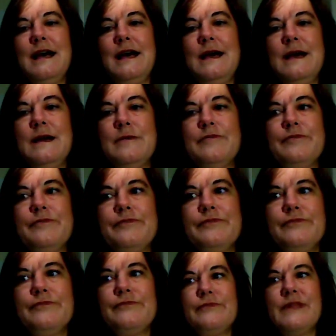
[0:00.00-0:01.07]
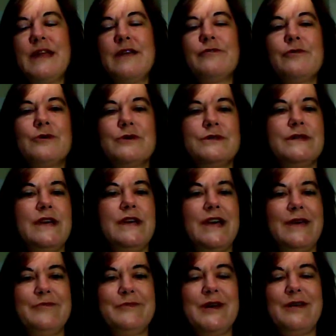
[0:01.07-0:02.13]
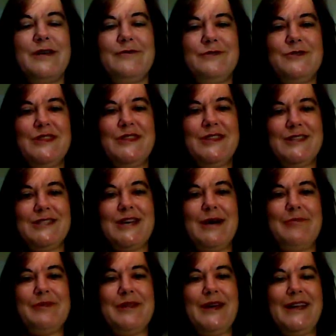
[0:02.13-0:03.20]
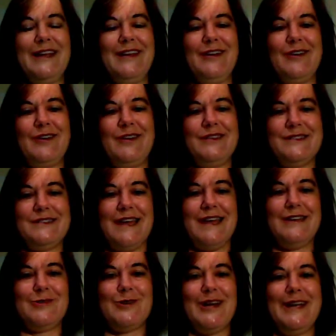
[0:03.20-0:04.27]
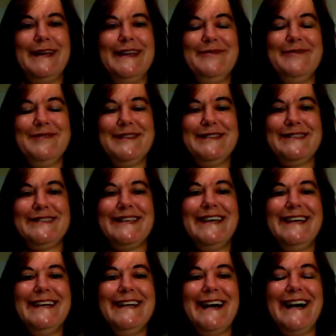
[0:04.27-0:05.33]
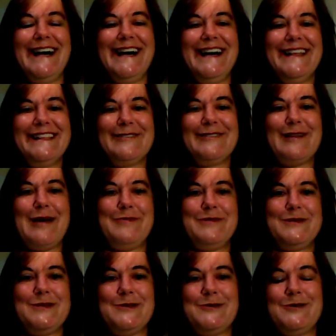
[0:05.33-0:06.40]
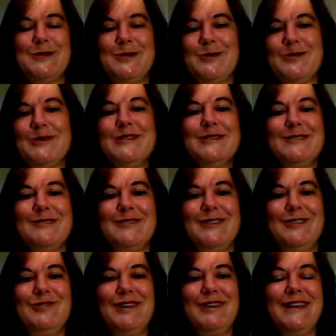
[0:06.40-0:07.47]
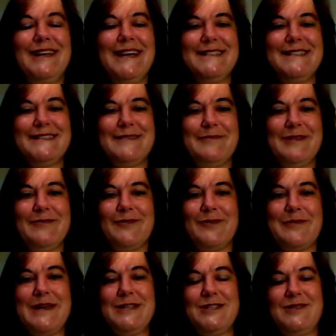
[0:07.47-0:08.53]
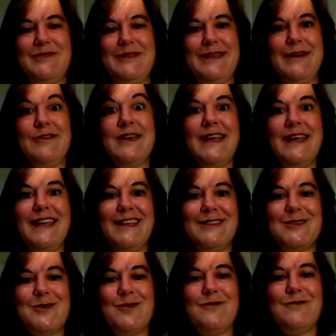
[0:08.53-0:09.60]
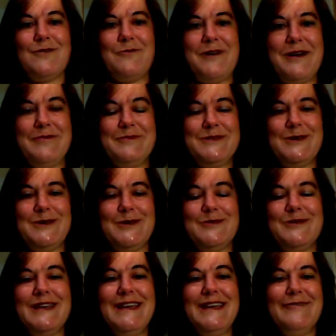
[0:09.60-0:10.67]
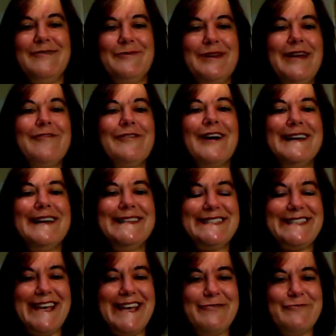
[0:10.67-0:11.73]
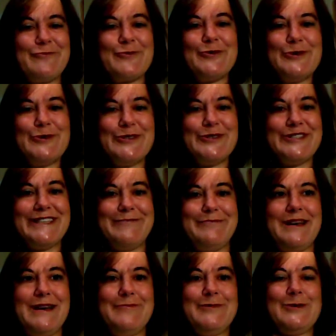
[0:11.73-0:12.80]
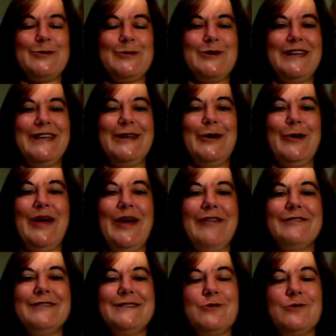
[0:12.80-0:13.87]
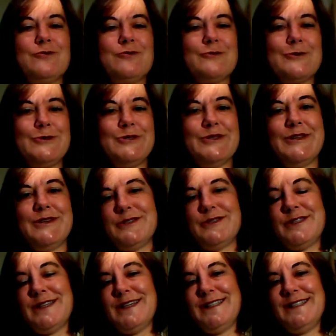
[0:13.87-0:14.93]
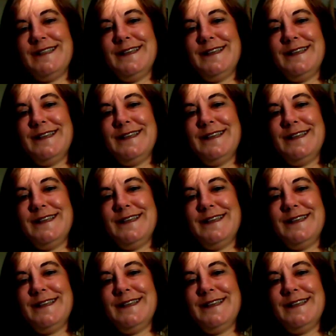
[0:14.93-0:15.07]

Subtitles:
And of course, I'm kind of doing the top line here because I try and keep these little episodes short so that you can get some information without getting into overwhelm. So whenever I say rules in palmistry, you know, every single rule, there's